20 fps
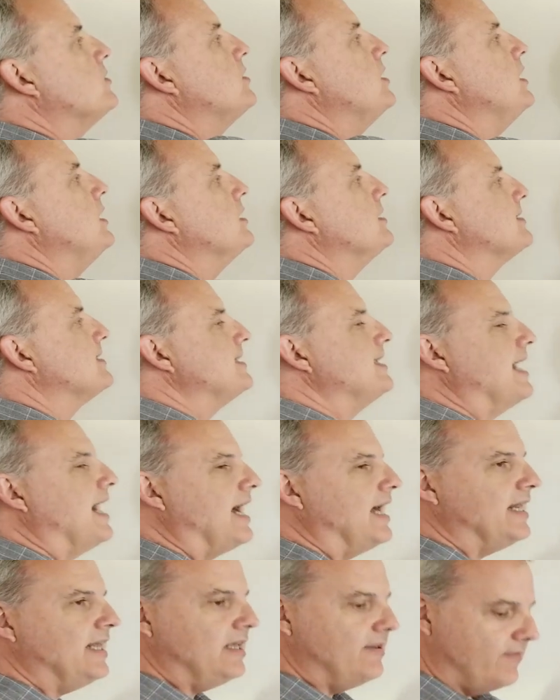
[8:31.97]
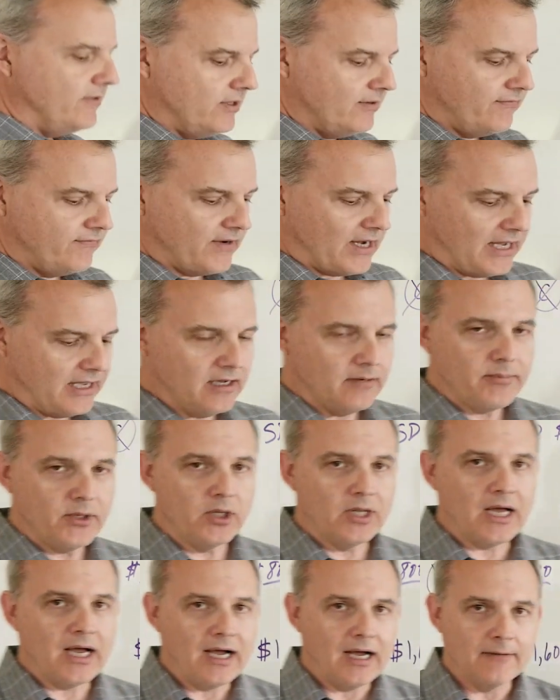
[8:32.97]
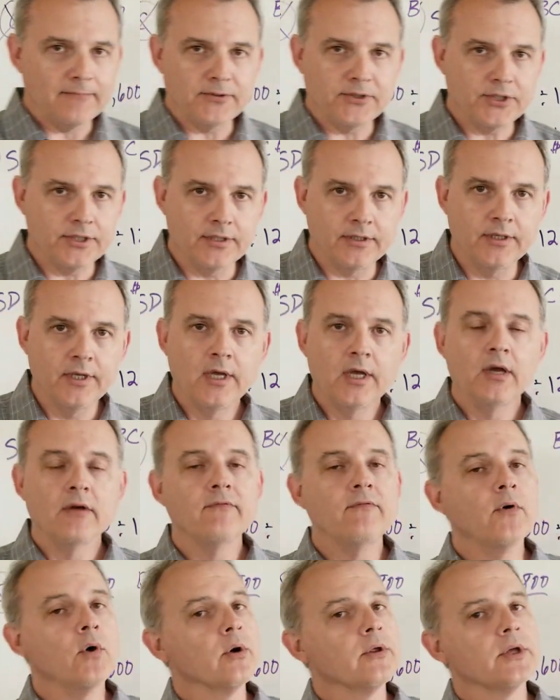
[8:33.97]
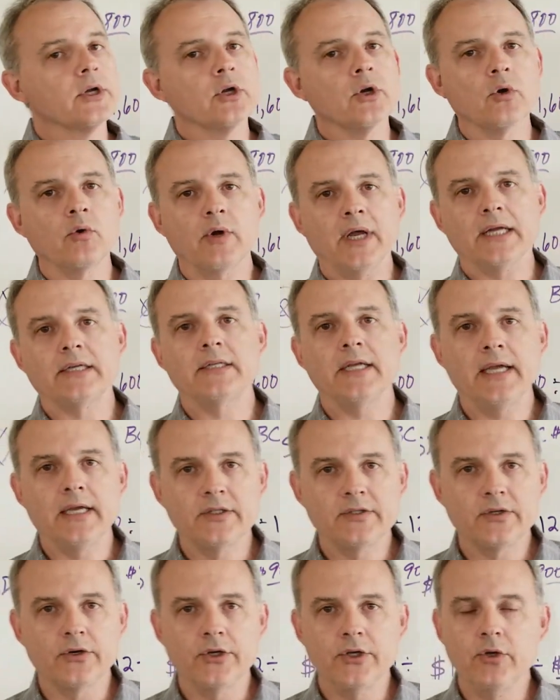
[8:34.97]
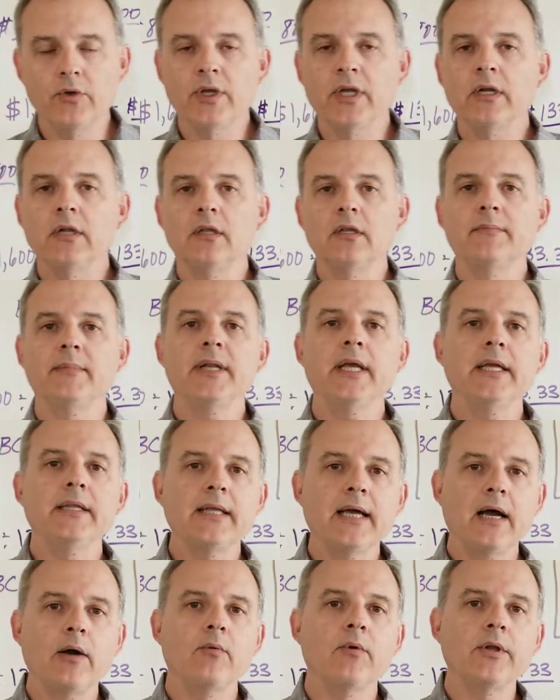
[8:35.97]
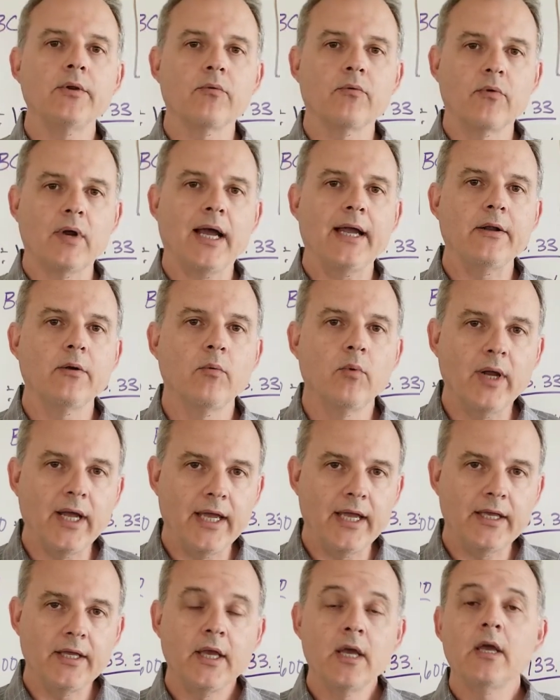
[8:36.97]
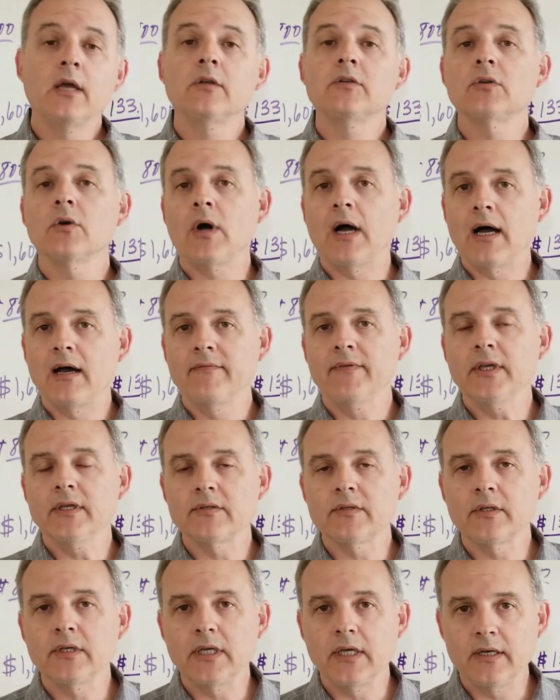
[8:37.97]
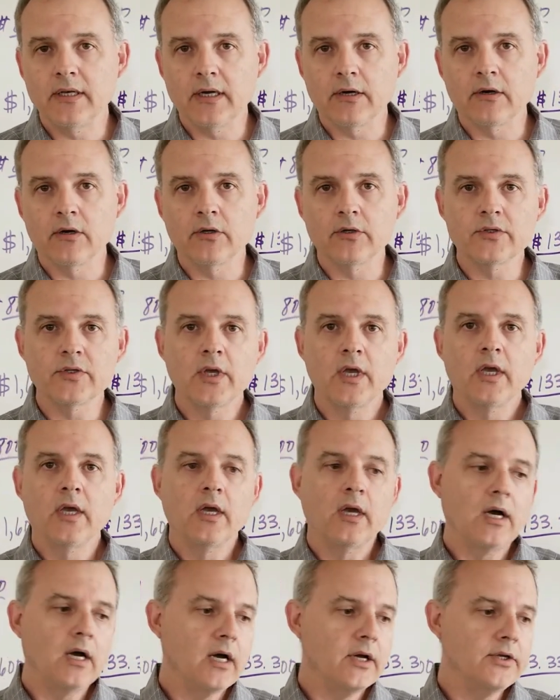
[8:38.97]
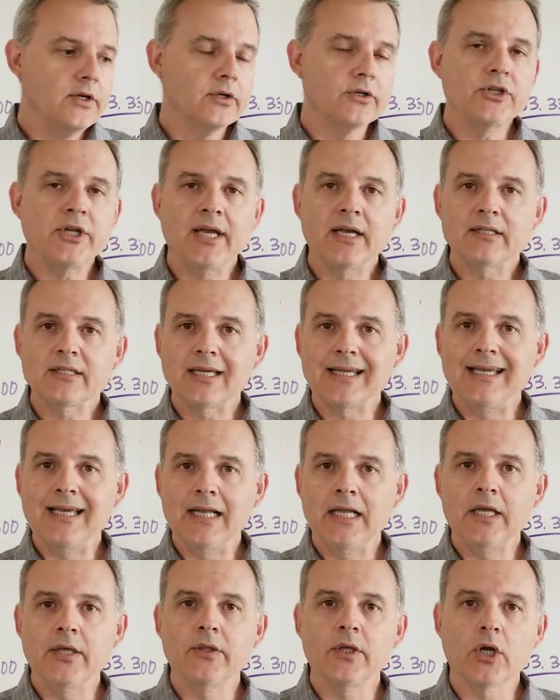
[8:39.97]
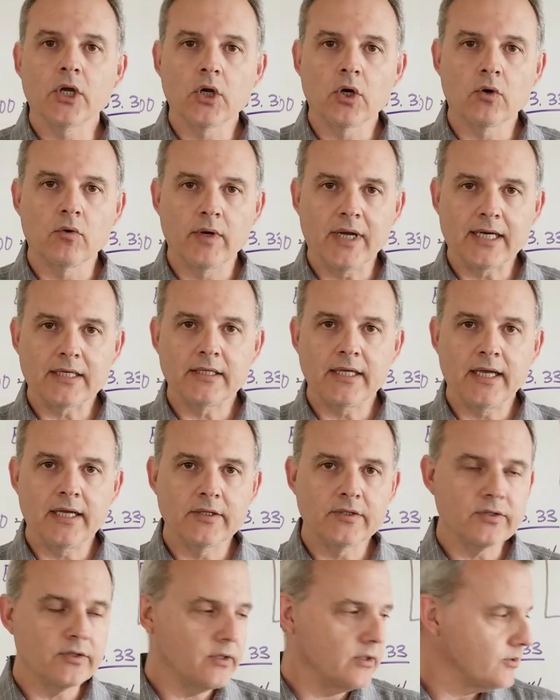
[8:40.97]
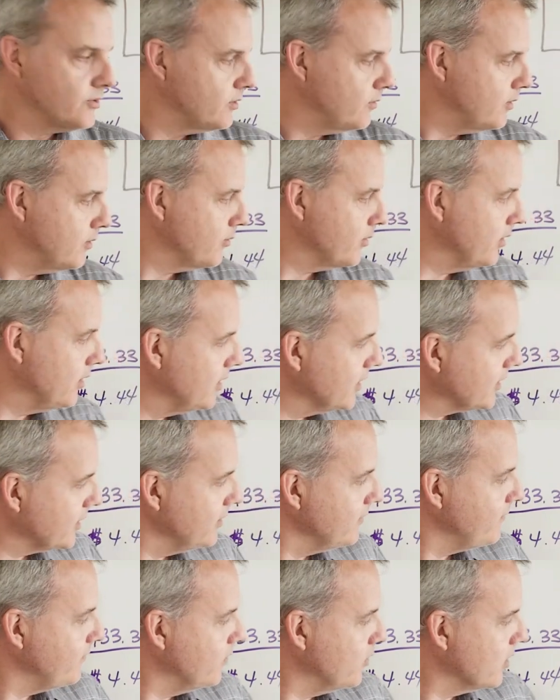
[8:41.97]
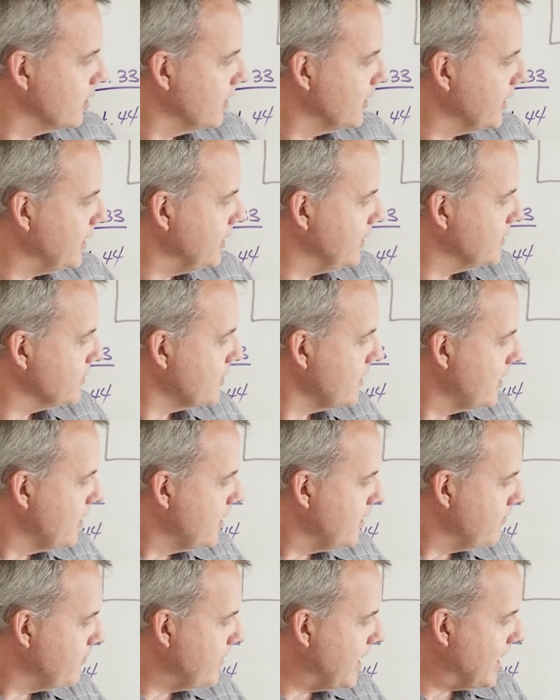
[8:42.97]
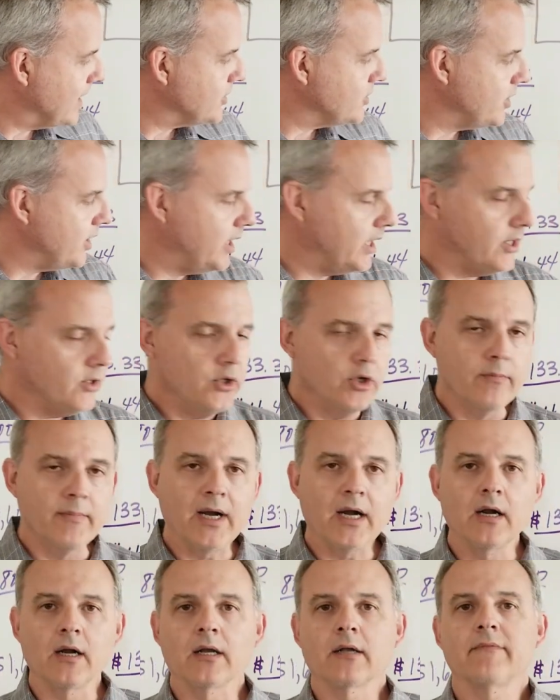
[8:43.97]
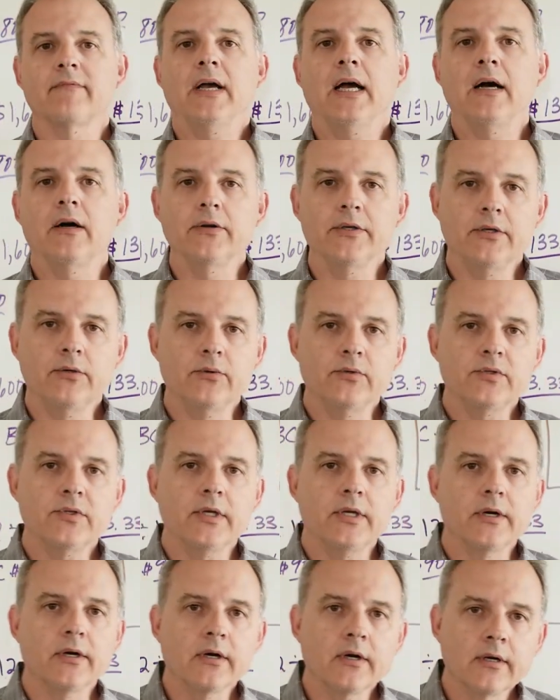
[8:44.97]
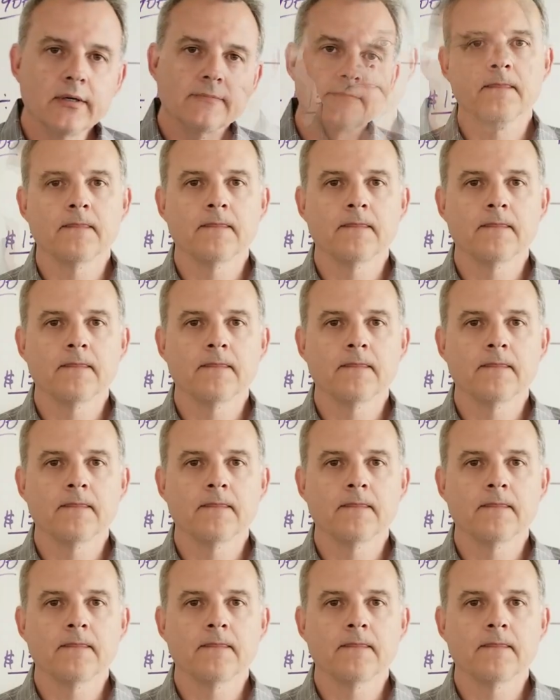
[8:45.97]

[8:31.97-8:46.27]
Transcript: C is not even a viable option for the correct answer. You can eliminate that one right away. So obviously it narrows your chance of getting the correct answer. So what we're looking for is matching numeric values here.